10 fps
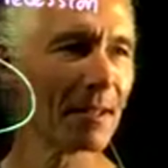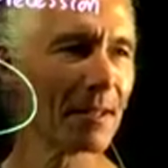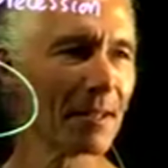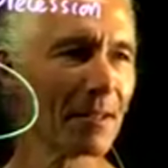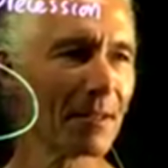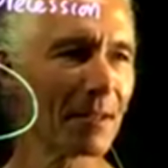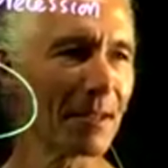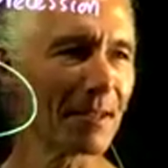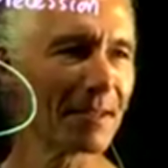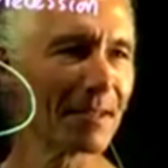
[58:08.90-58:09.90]

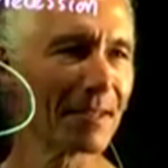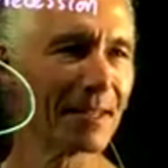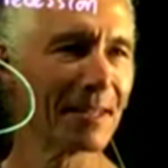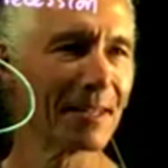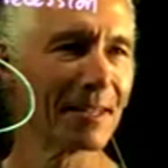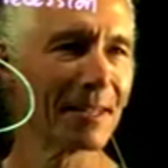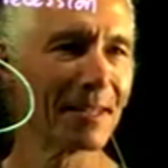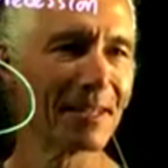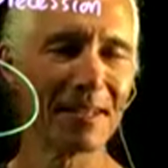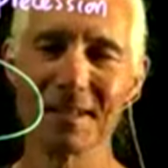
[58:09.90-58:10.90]
Okay.
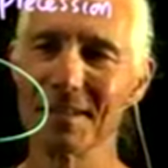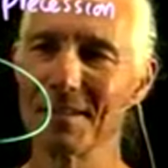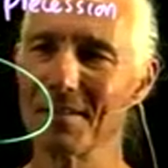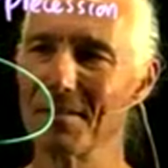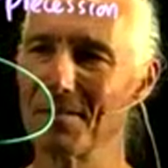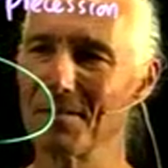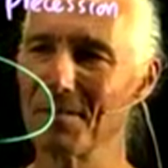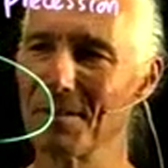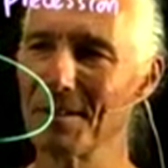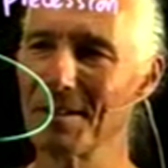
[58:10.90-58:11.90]
So
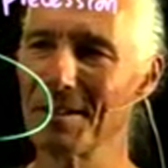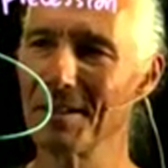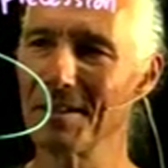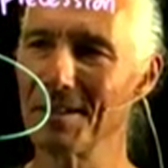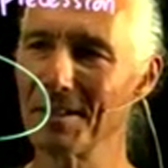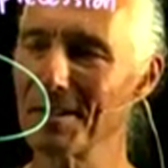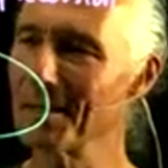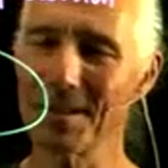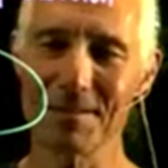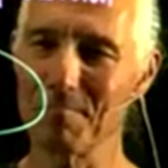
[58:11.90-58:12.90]
this is
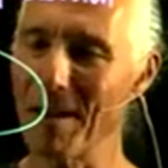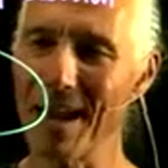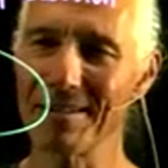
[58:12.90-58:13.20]
as bad as it